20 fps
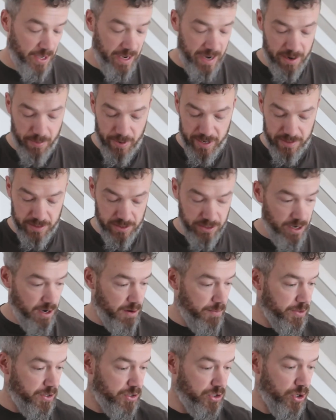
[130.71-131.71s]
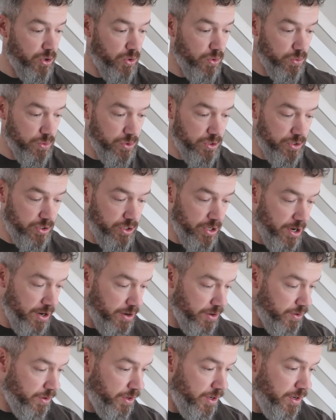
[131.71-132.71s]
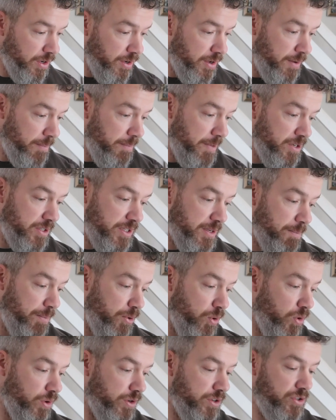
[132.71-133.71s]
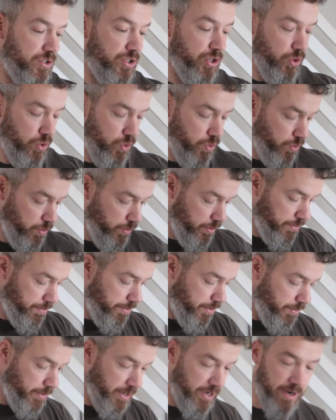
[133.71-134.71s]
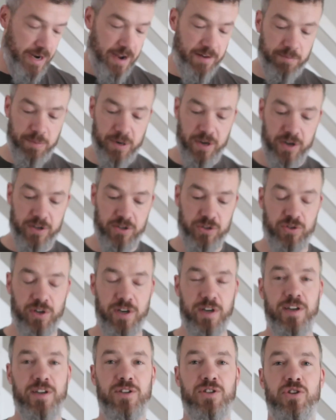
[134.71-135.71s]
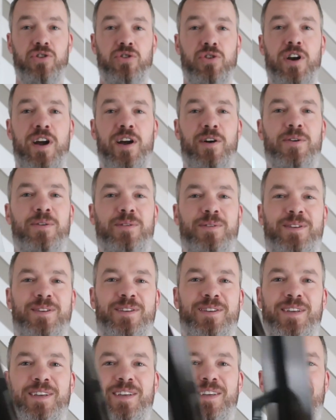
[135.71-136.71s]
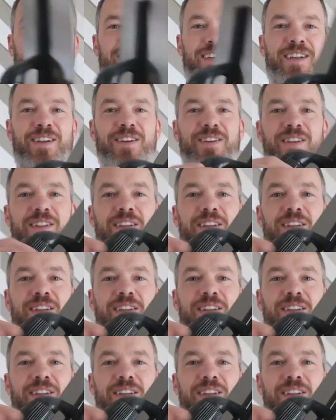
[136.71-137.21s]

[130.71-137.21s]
Anyway, start with the tools. So most important tool you're probably going to have plastering is your trowel. Look